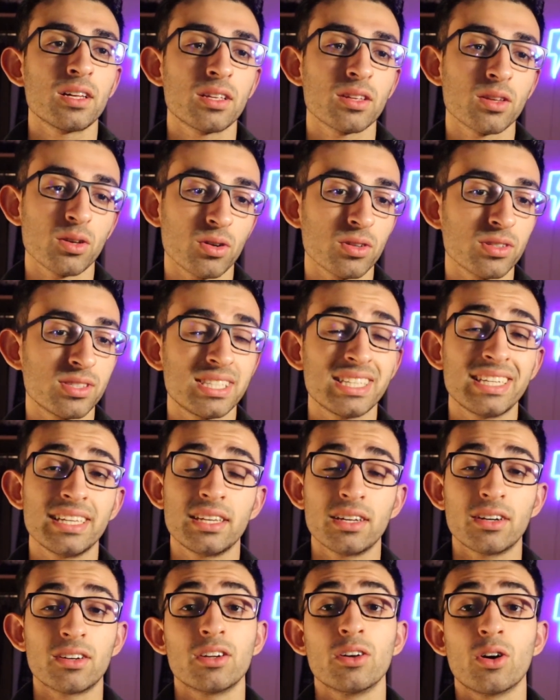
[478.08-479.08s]
your
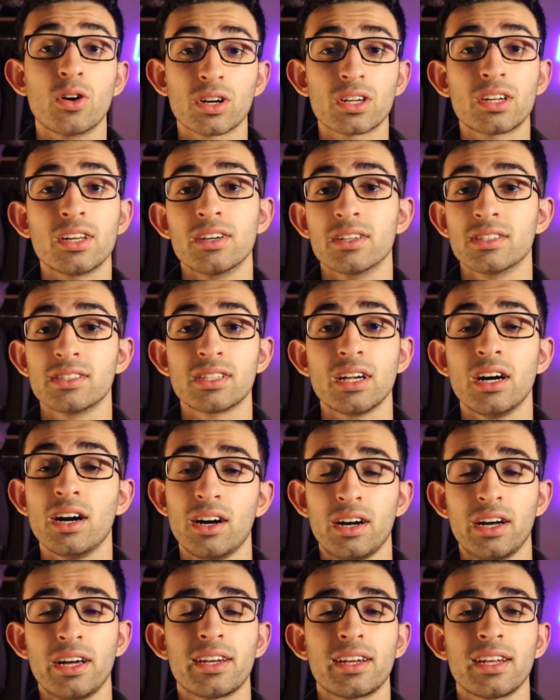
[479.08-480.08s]
senior doctors
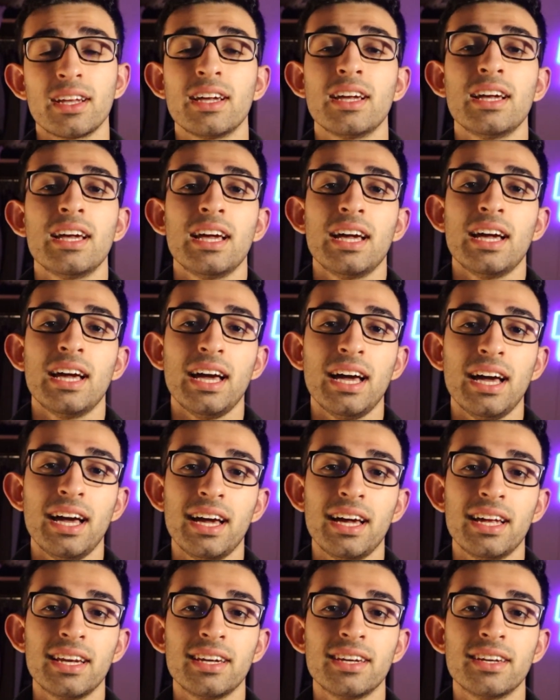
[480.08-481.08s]
are
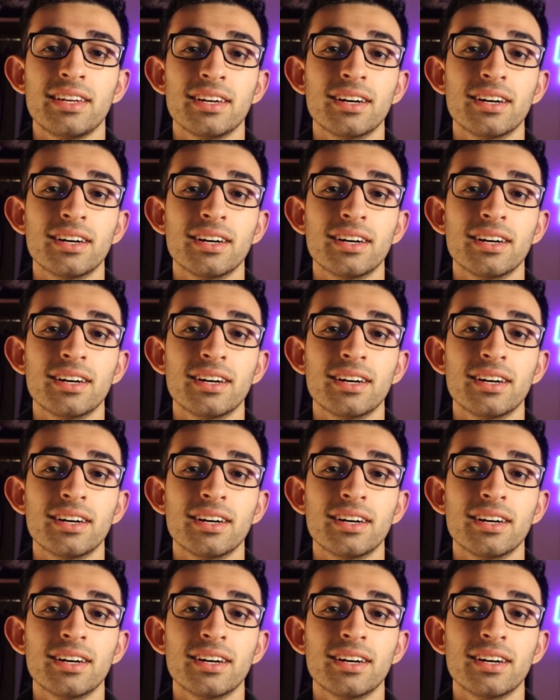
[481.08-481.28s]
and